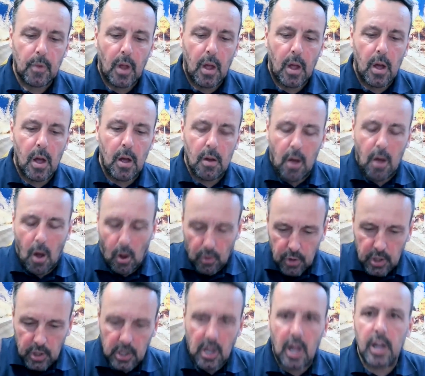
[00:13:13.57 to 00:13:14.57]
on
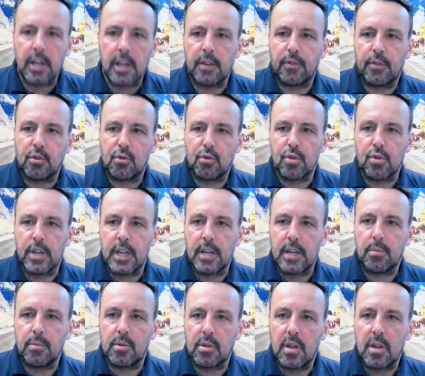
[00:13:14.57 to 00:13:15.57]
the live
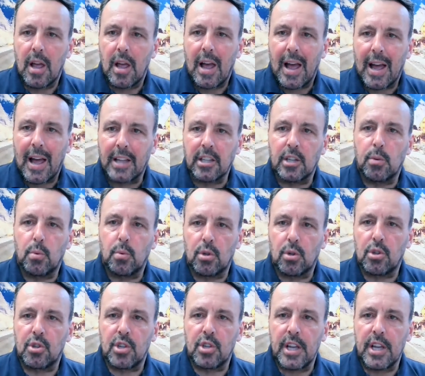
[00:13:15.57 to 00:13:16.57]
streams, and you will
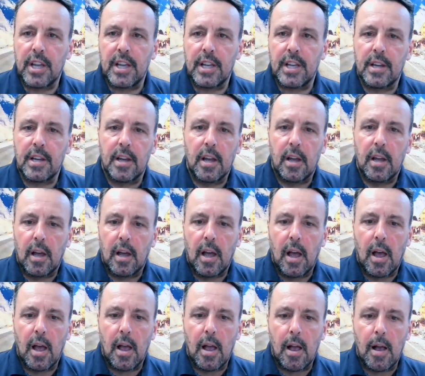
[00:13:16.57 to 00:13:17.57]
see
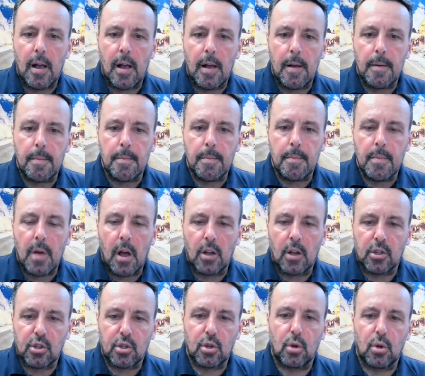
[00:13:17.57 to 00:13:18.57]

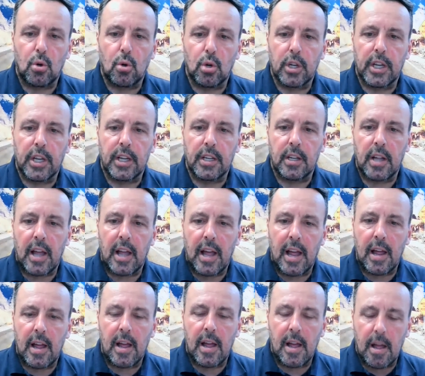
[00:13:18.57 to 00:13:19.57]
us talking
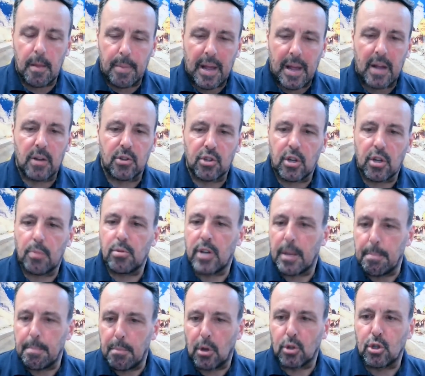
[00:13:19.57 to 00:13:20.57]
about a
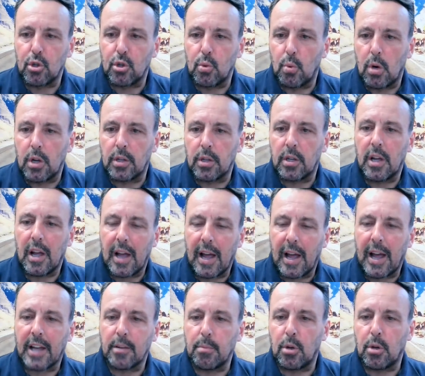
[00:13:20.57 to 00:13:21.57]
subject, Module 1
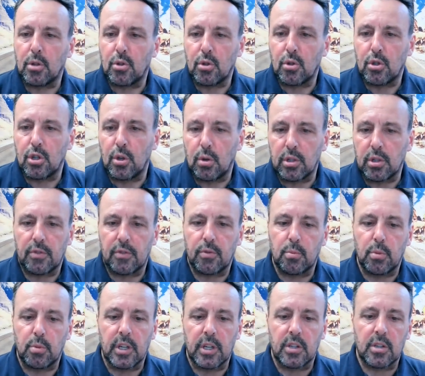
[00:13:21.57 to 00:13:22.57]
and Module 2 on
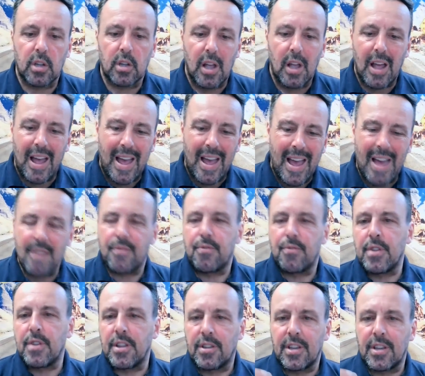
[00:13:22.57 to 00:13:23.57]
different weeks.
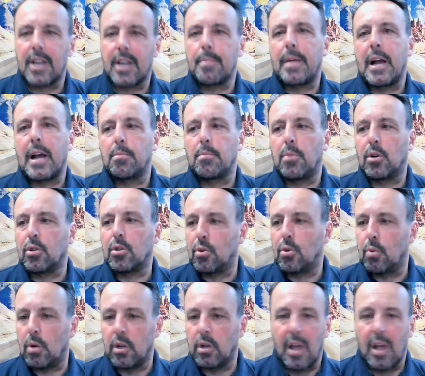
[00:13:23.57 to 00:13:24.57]
Everything about Module
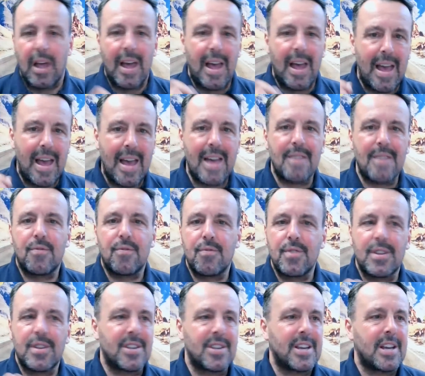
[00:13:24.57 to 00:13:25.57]
1,
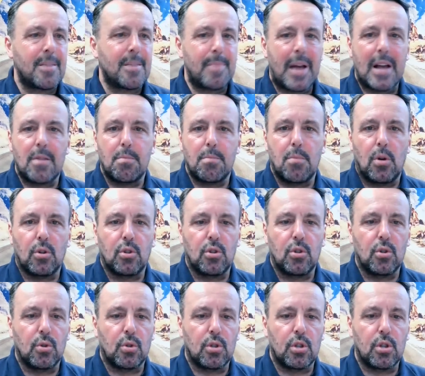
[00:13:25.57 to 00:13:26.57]
everything about
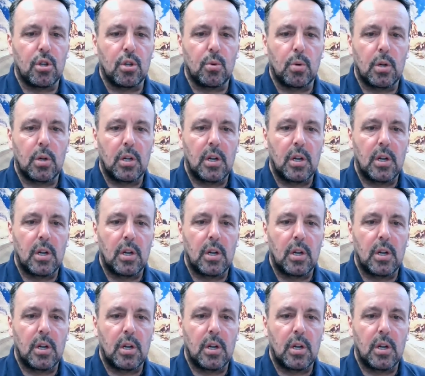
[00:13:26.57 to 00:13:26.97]
Module 2.